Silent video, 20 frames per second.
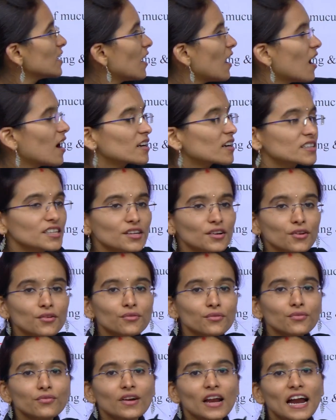are the
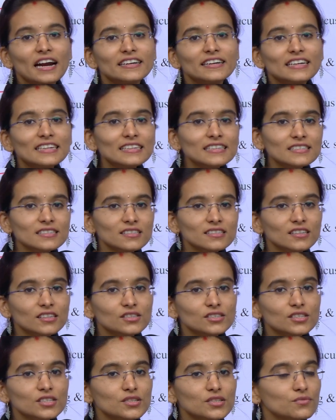flattened
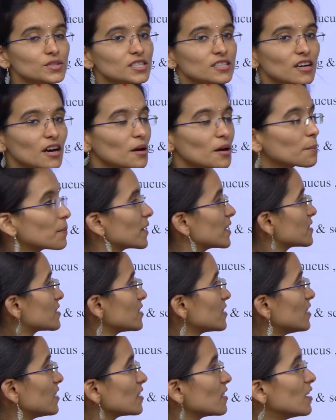structures which are
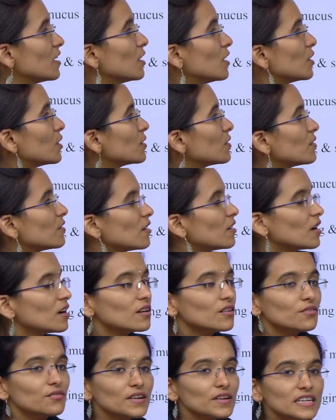present
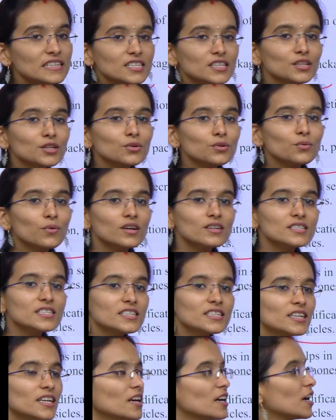facing towards
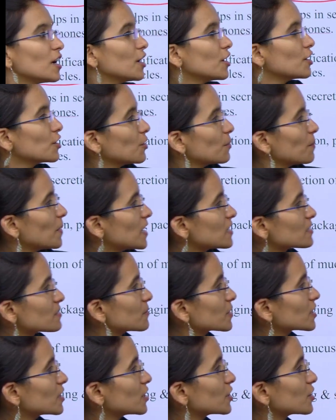the
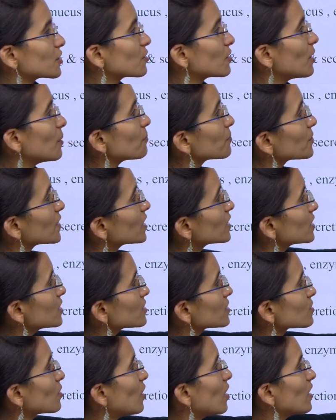endoplasmic reticulum, that is
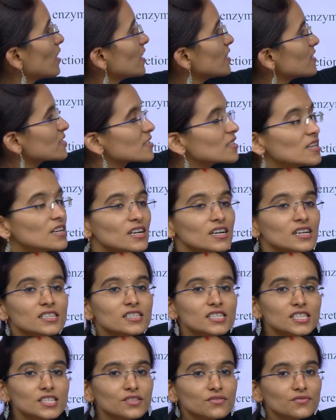called as
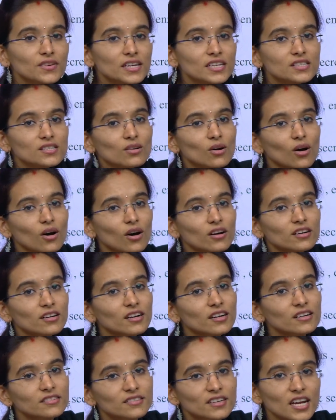cis phase or
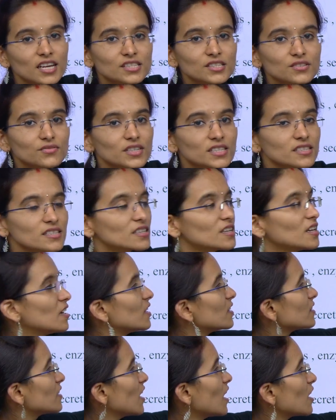trans phase.
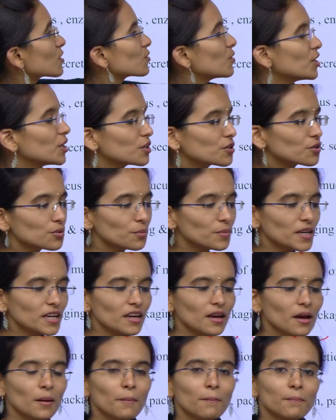They are going to be
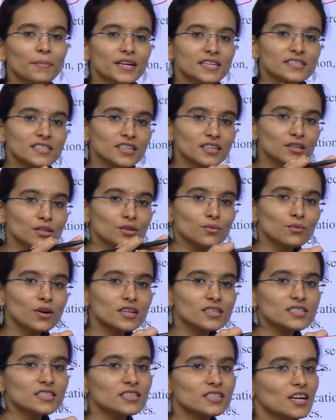present
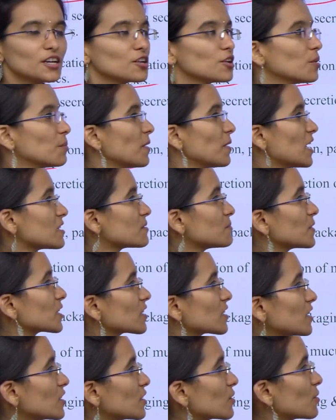towards the endoplasmic
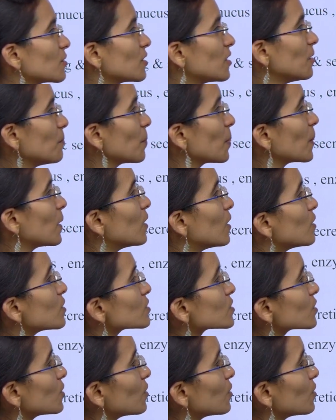reticulum. So